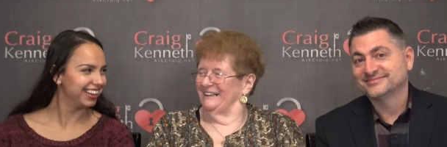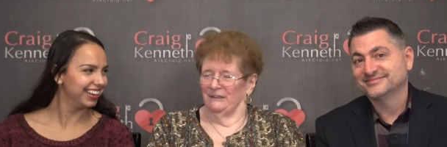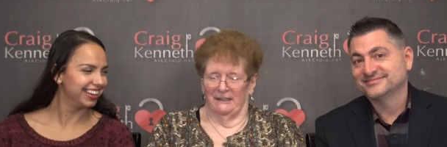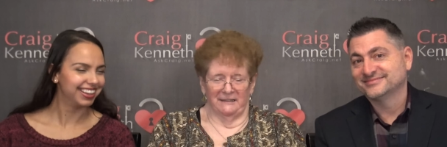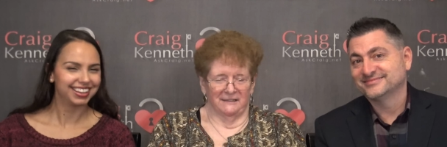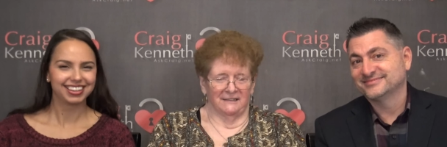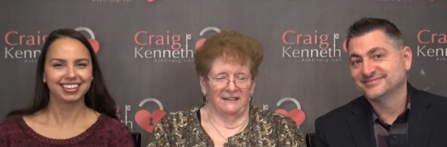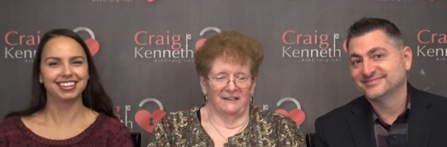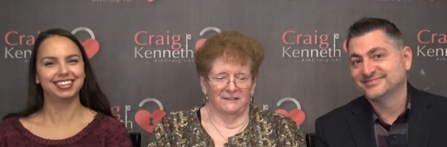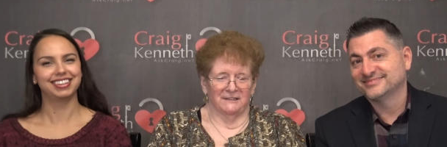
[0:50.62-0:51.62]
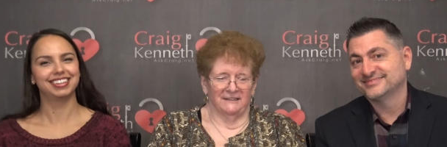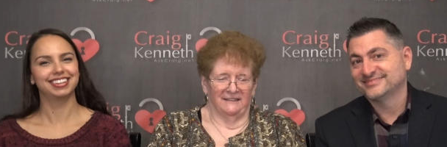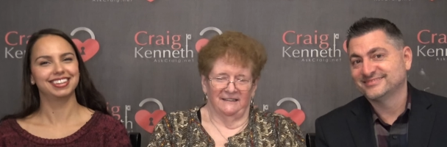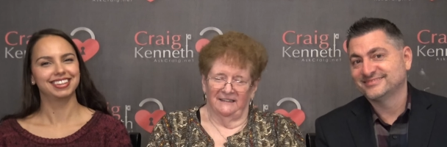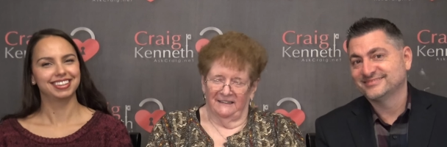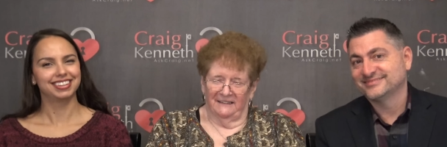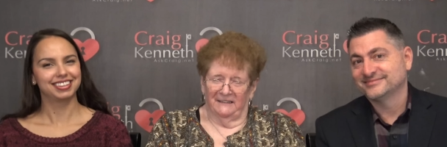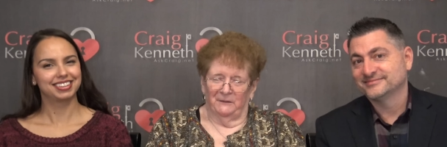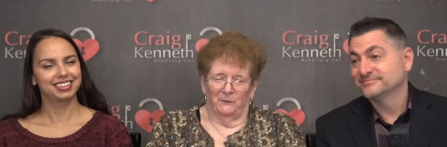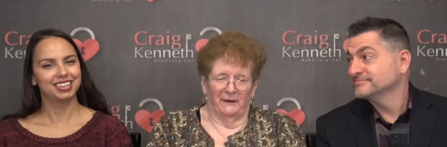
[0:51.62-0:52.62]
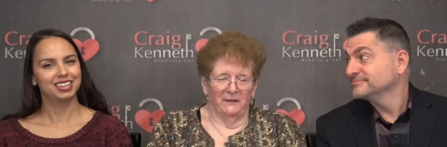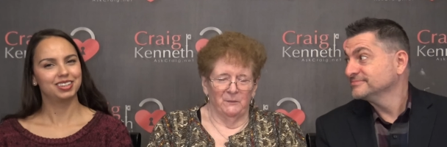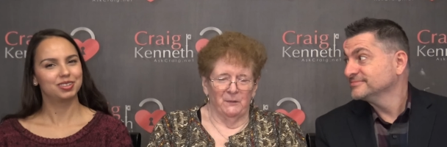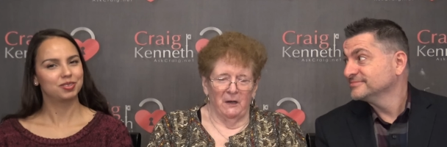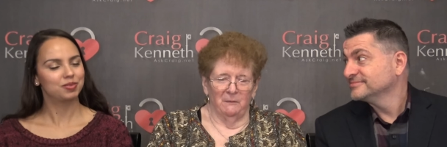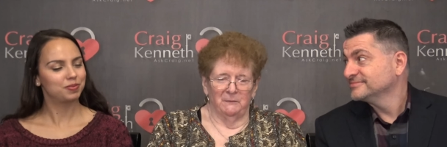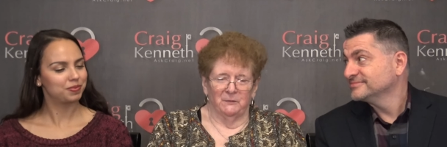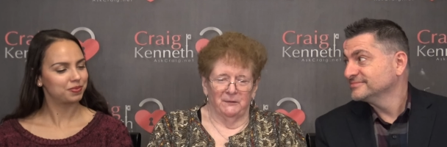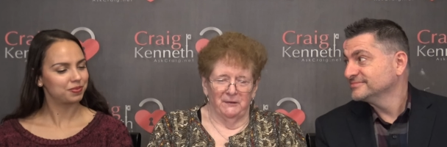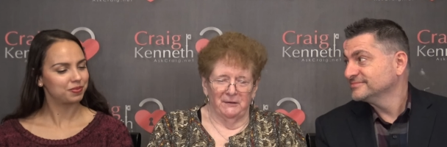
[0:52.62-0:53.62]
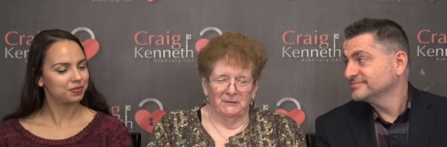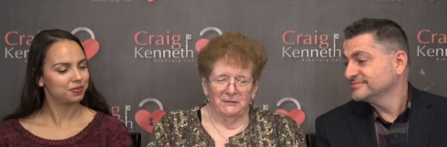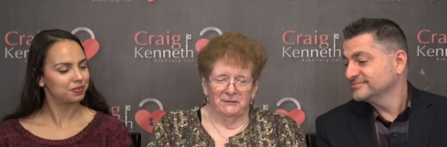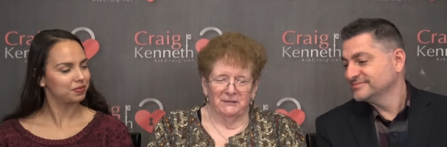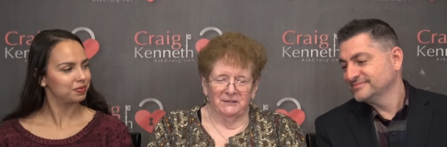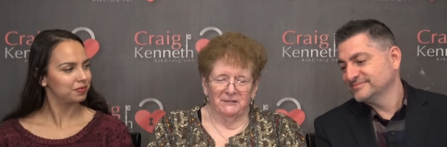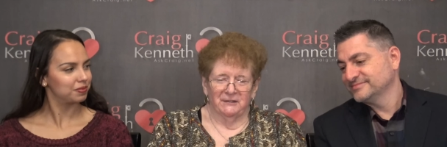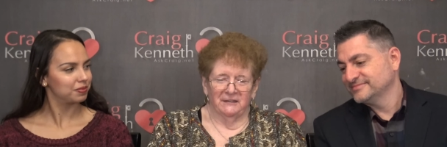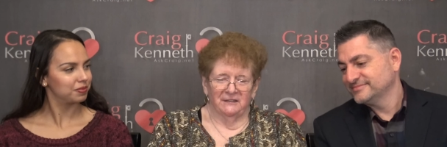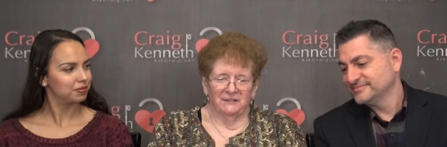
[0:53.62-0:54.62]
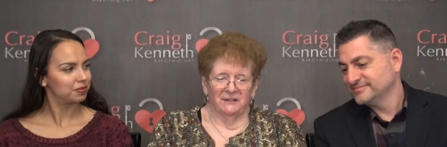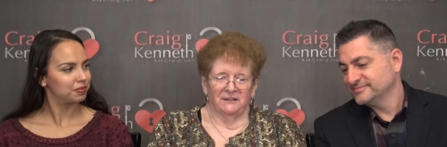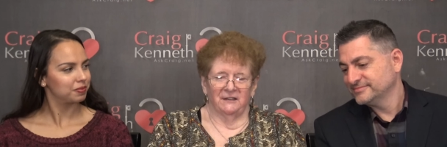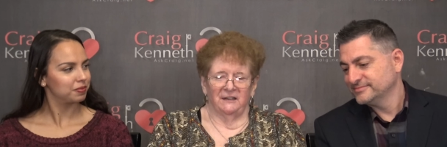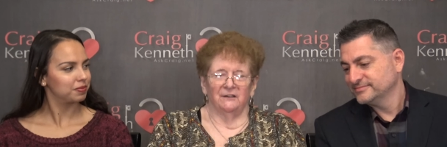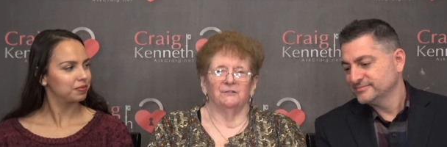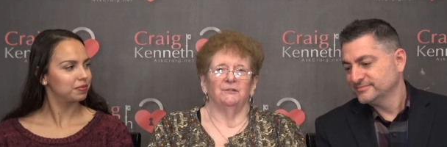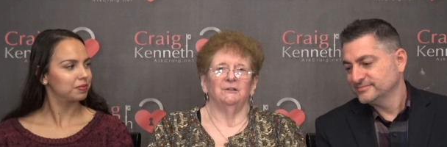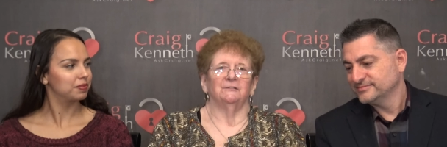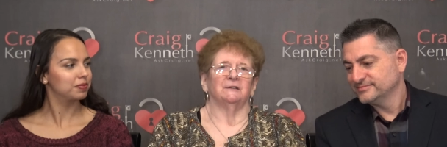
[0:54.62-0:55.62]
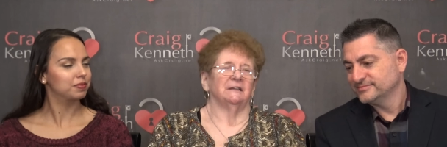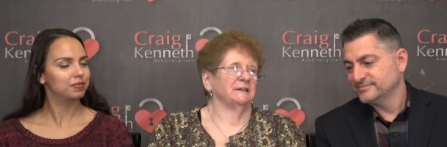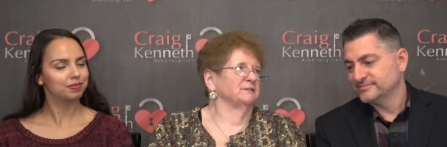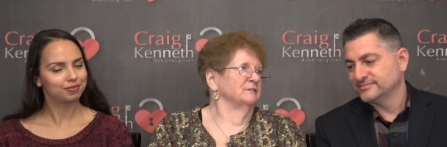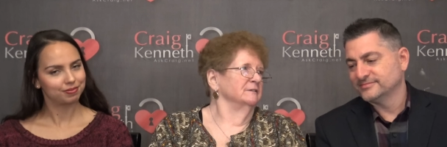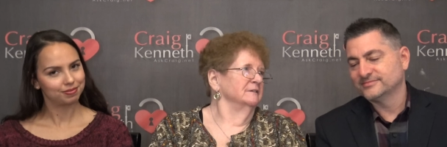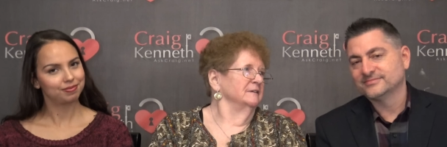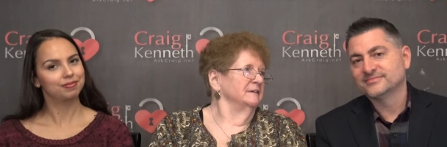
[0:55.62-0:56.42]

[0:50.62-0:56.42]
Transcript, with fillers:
Speaker 1: glitz, yes. One of the problems with narcissists is that they are full of glitz.